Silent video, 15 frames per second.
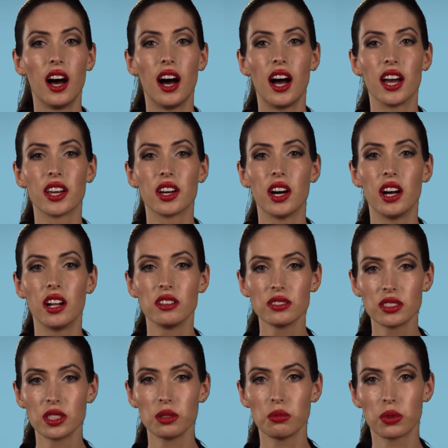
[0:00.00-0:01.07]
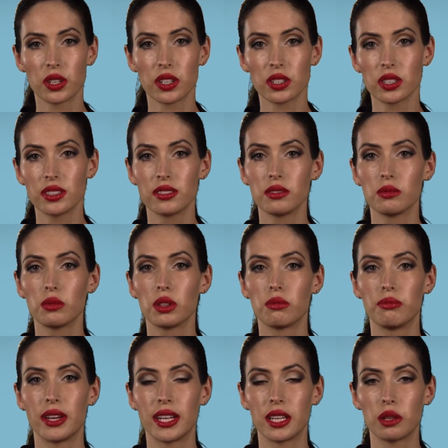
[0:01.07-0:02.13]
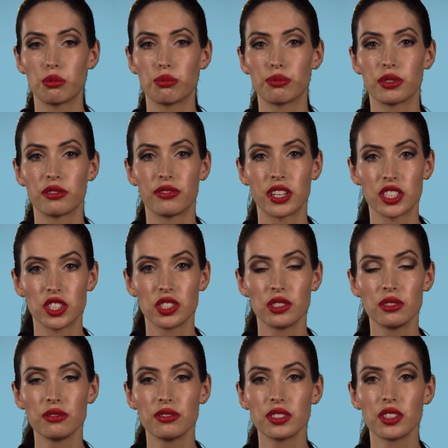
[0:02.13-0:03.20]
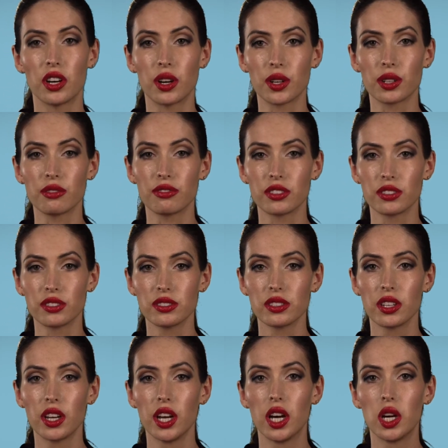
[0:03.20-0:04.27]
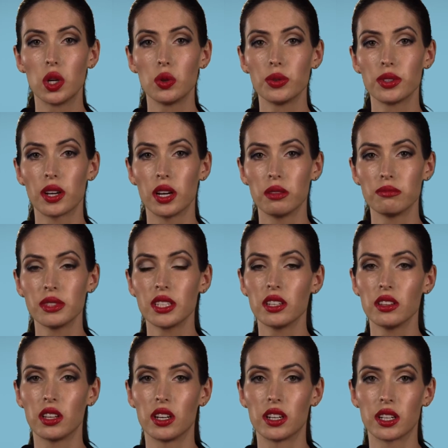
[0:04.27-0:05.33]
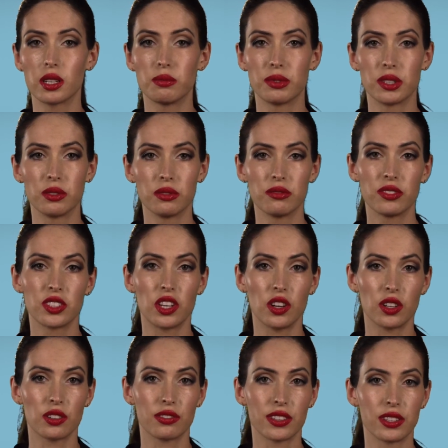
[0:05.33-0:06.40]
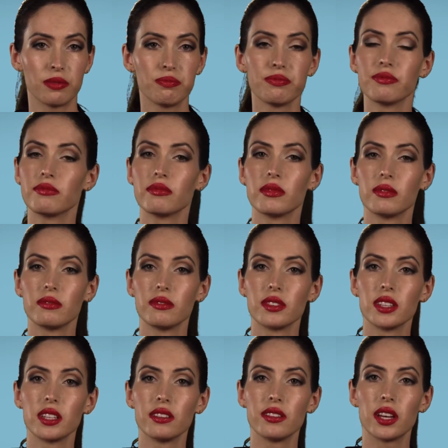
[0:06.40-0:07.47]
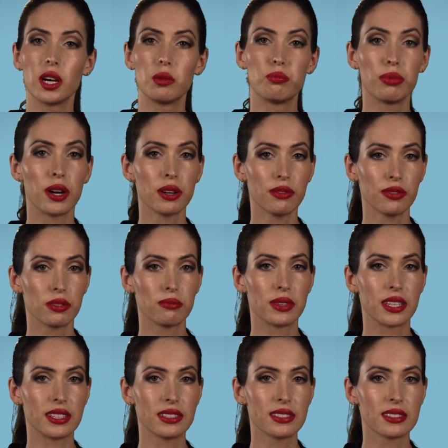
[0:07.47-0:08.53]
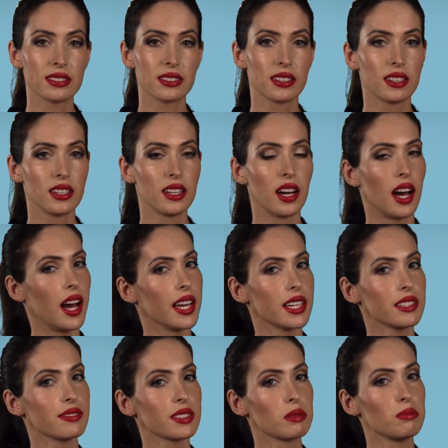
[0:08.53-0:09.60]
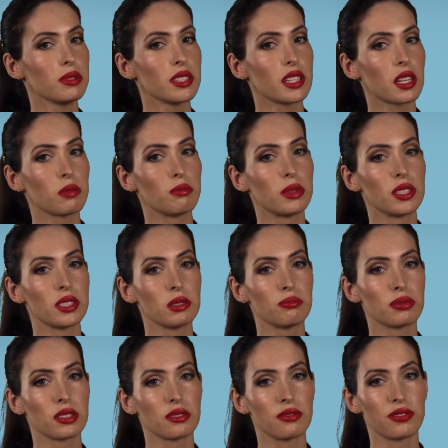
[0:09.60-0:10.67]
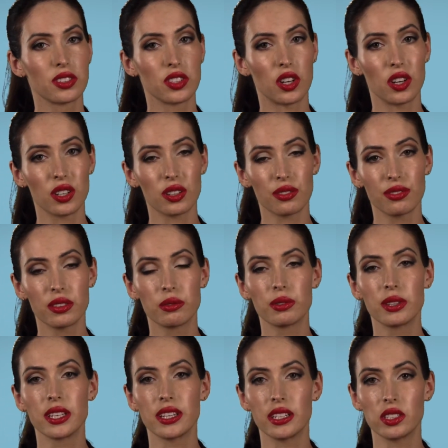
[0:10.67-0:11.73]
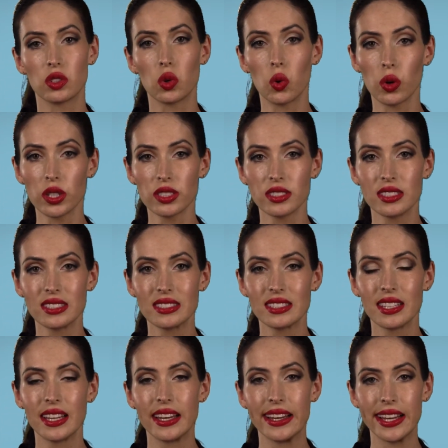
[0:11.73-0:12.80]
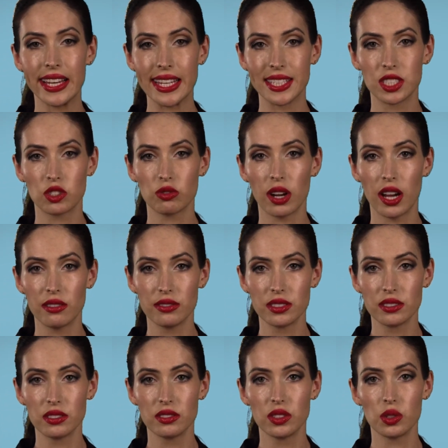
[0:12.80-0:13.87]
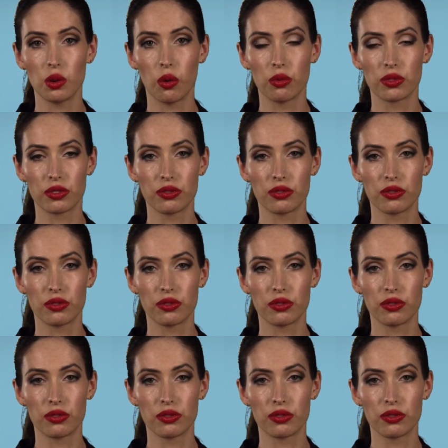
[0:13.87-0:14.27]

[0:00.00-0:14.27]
I also worked with many professional photographers who taught me a lot about photography. Apart from this, I have completed multiple photography-related courses and traveled to over